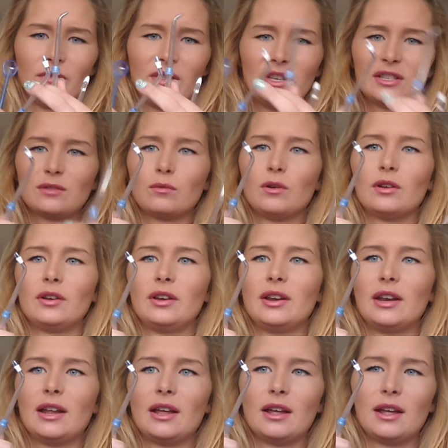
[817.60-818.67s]
This one
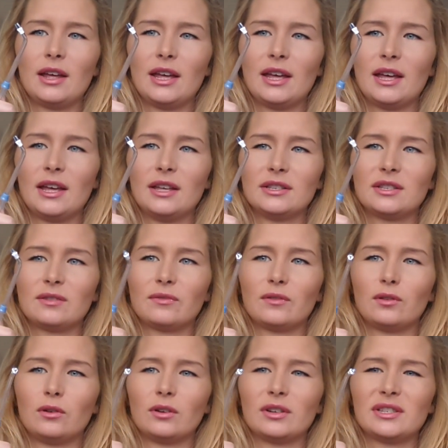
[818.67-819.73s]
is
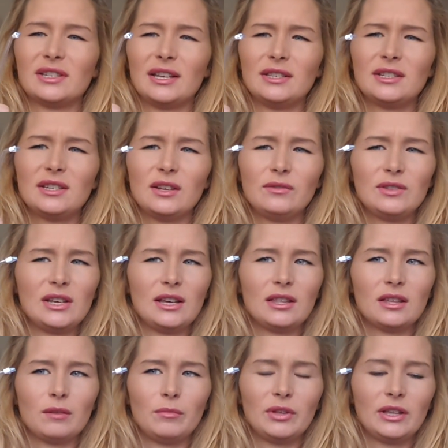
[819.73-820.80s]
for sensitive
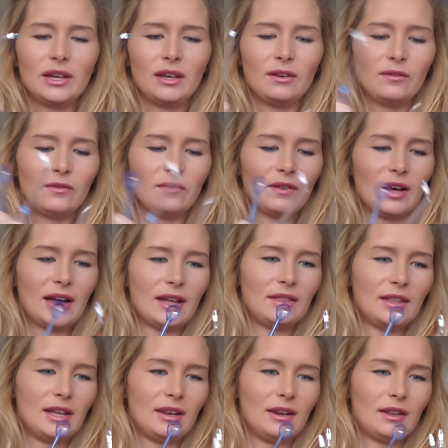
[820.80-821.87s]
teeth, I believe,
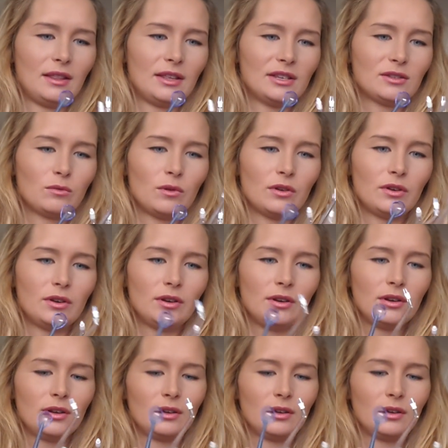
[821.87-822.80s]
and then this one,